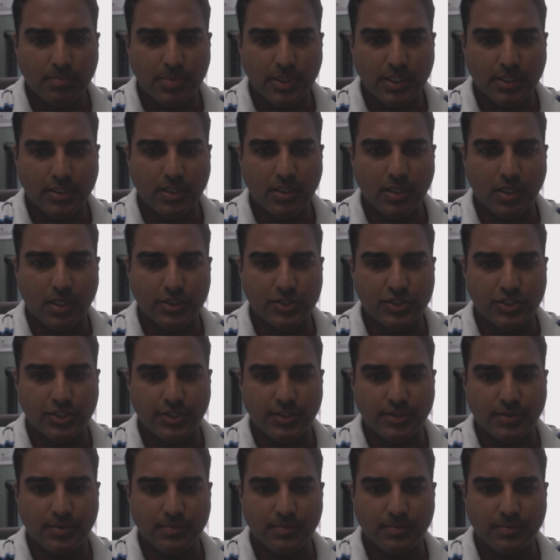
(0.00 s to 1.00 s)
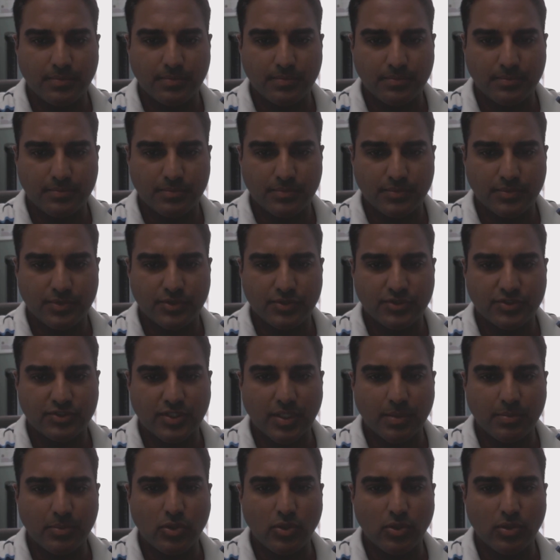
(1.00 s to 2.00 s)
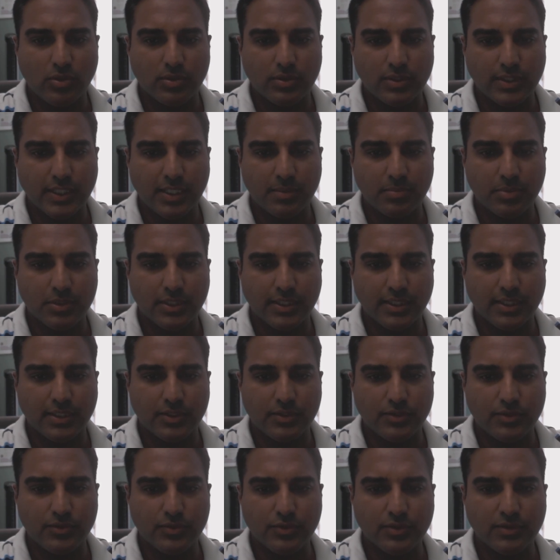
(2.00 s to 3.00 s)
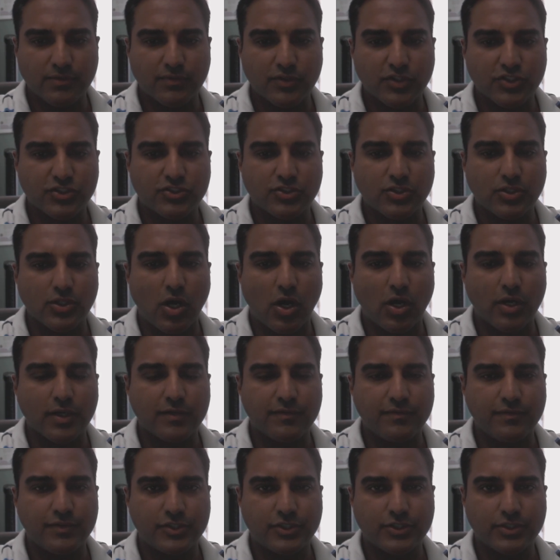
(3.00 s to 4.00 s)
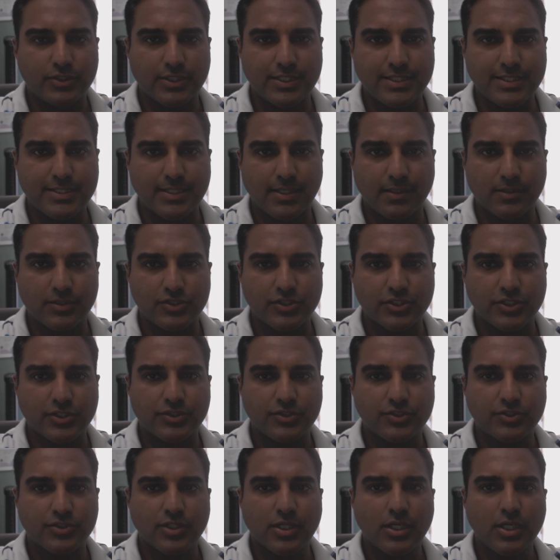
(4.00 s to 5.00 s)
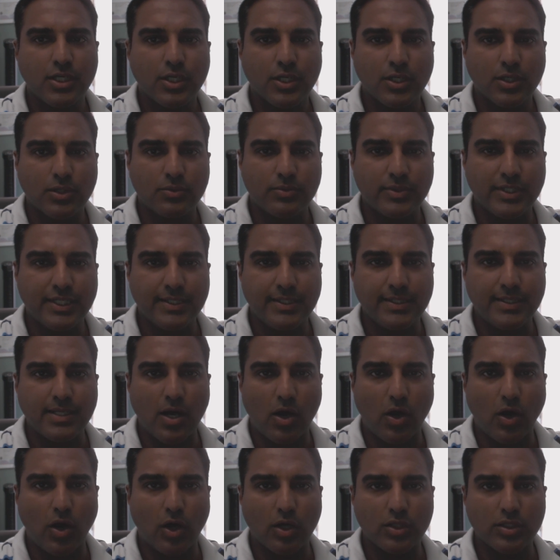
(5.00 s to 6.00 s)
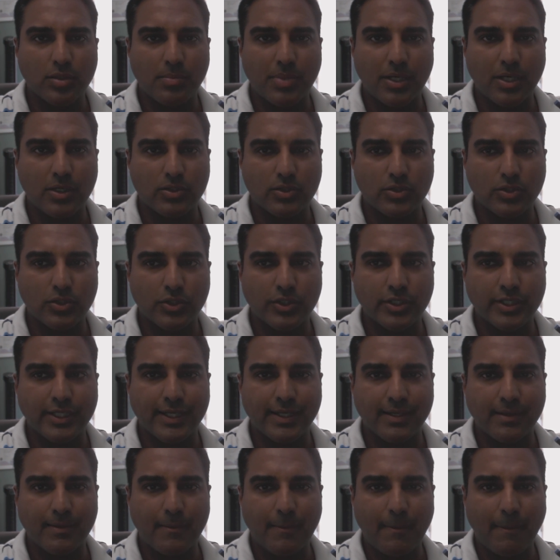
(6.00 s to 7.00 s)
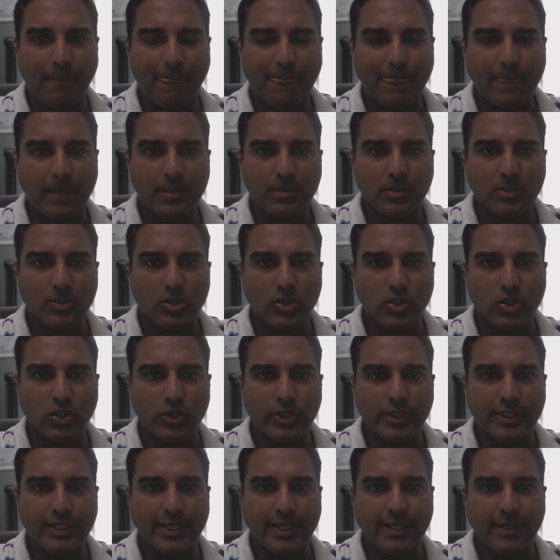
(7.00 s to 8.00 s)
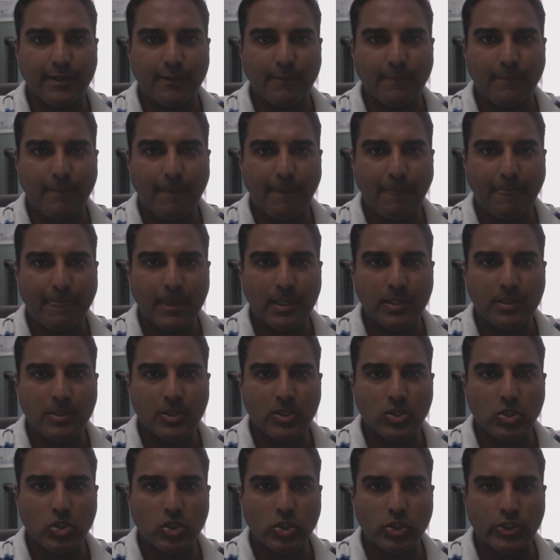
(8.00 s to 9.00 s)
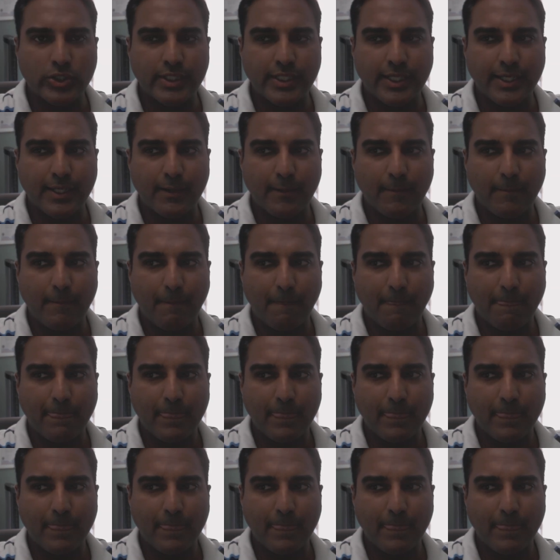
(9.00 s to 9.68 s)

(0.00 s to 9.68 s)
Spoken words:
pedagogy, sub-goal labeling, universal artificial intelligence. Read all about learning, learning, learning,